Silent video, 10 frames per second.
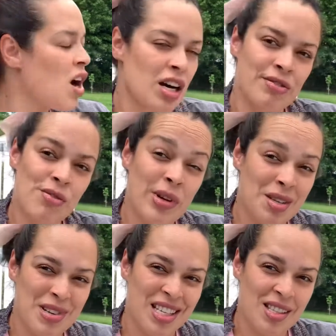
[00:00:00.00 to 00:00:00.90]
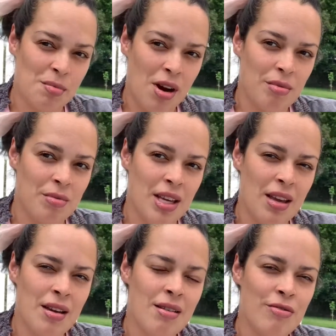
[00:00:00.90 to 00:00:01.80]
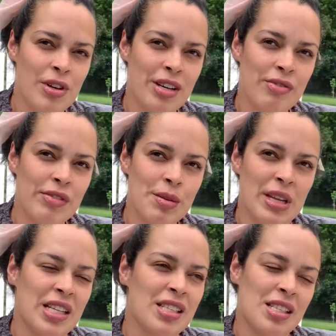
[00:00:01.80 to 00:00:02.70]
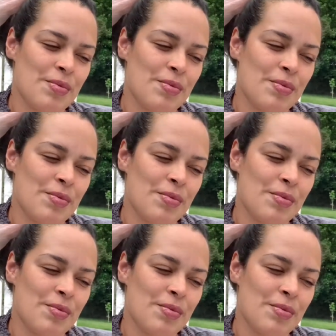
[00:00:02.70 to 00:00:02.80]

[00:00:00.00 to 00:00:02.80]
40 minutes probably, 40 to 50 minutes